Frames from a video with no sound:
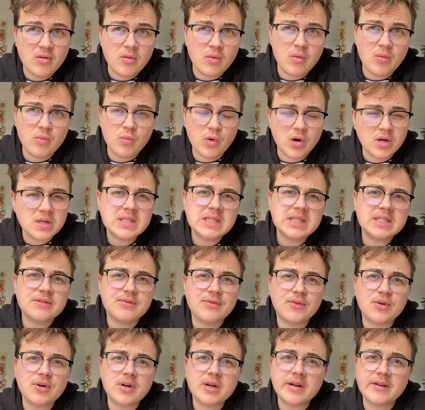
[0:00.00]
what
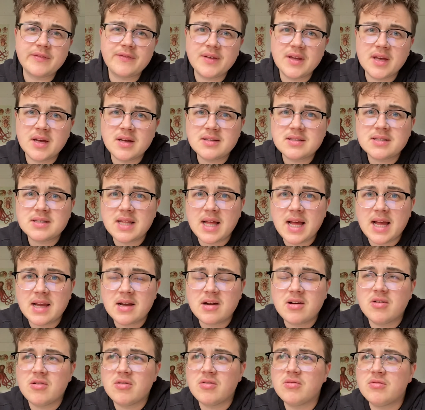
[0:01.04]
dysphoria feels
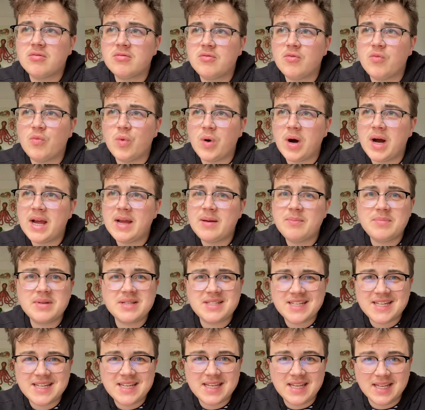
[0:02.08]
like or why in
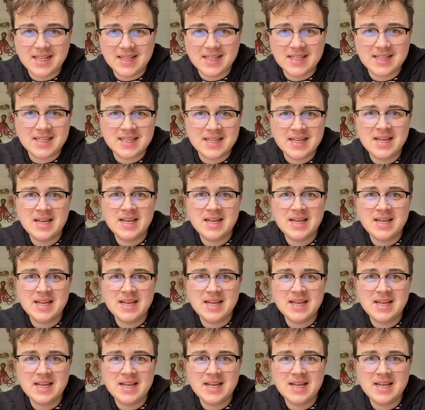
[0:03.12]
particular